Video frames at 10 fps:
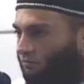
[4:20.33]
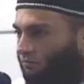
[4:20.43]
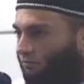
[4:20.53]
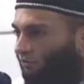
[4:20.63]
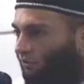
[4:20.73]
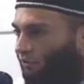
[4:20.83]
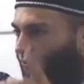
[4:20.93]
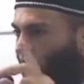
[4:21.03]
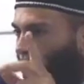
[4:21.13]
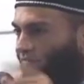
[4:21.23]
before you
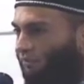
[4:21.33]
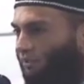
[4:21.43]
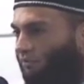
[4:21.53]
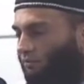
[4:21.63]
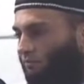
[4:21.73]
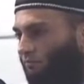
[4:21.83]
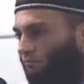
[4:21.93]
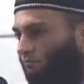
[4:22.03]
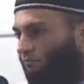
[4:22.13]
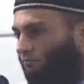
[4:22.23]
do any of that,
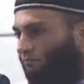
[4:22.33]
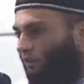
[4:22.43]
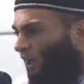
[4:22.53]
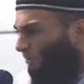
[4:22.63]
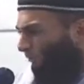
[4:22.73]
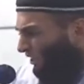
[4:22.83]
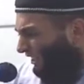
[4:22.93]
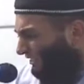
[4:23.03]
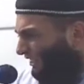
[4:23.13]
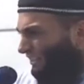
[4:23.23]
or before
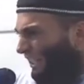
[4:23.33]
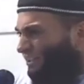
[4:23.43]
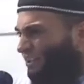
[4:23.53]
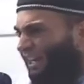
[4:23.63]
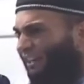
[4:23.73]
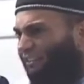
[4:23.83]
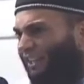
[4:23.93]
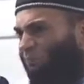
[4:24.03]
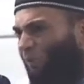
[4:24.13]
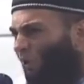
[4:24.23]
you sit at night,
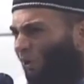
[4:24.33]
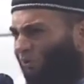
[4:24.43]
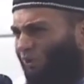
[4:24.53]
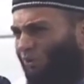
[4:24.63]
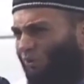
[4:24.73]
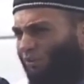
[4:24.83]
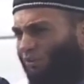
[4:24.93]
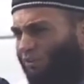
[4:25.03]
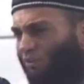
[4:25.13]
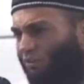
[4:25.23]
as we all do,
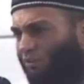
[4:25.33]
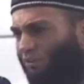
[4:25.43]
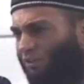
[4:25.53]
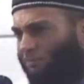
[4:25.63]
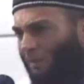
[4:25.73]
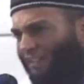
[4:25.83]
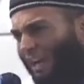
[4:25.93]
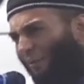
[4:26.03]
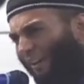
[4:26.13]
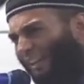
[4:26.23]
spend
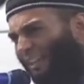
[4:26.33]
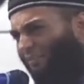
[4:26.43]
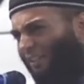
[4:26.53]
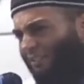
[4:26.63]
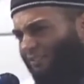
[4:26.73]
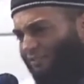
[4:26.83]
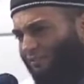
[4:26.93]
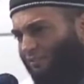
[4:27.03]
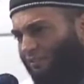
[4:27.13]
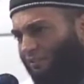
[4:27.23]
our evening
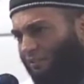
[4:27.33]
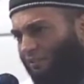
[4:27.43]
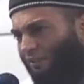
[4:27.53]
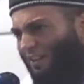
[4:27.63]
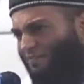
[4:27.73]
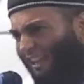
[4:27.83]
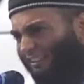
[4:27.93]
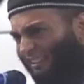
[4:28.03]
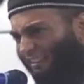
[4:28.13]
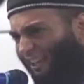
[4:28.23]
on
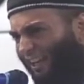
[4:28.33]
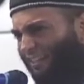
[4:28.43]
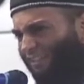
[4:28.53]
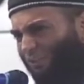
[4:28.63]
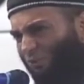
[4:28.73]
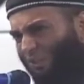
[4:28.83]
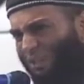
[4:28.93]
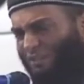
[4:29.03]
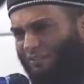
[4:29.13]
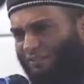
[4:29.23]
that satanic
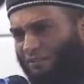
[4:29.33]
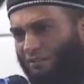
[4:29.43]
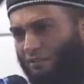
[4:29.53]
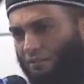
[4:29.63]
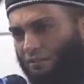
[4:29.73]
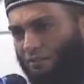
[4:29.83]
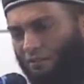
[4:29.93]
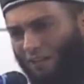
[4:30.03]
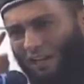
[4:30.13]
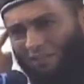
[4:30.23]
screen,
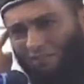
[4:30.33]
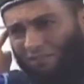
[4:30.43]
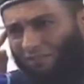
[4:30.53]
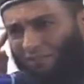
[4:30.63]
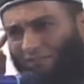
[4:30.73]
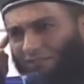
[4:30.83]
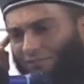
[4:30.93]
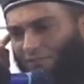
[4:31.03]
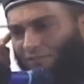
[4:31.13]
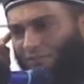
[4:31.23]
ask yourself,